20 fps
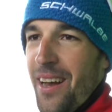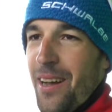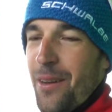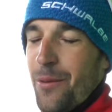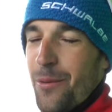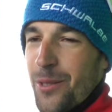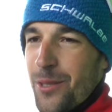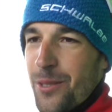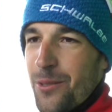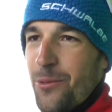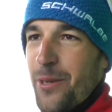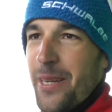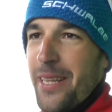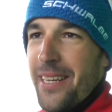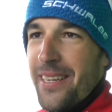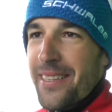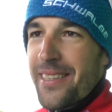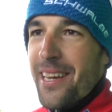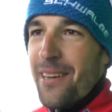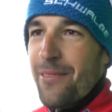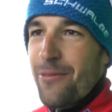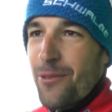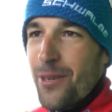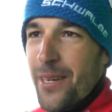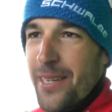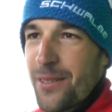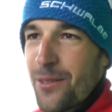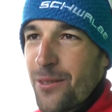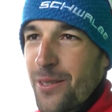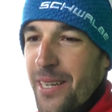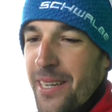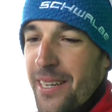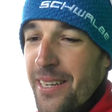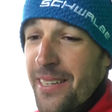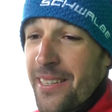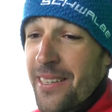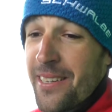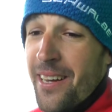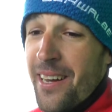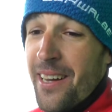It was really a tough ride
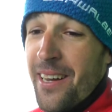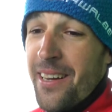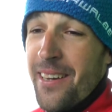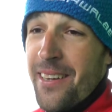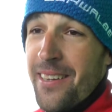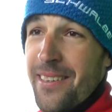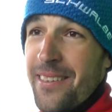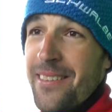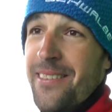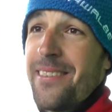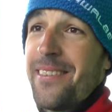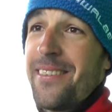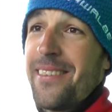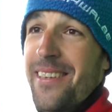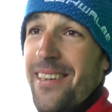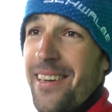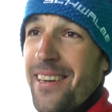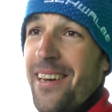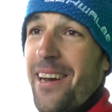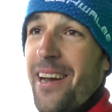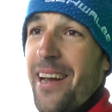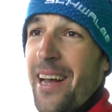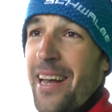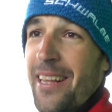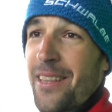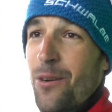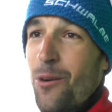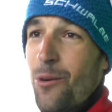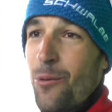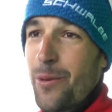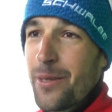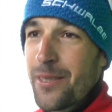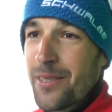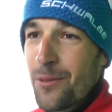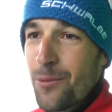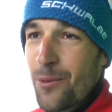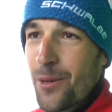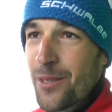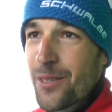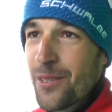today. I had always
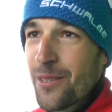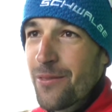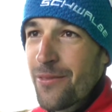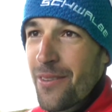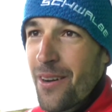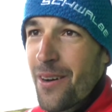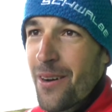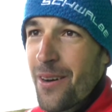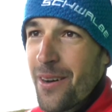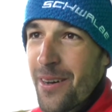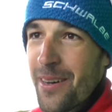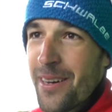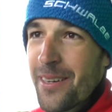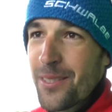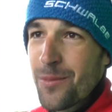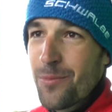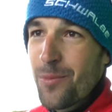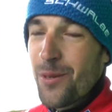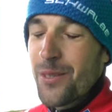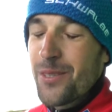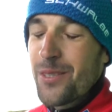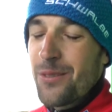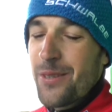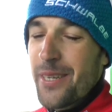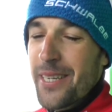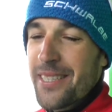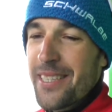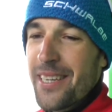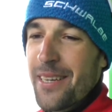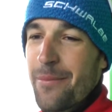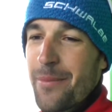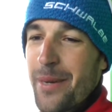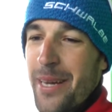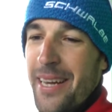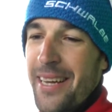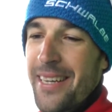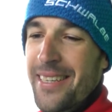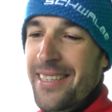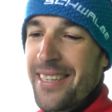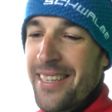the words of our sports director in my
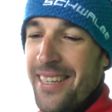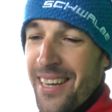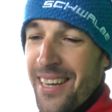head.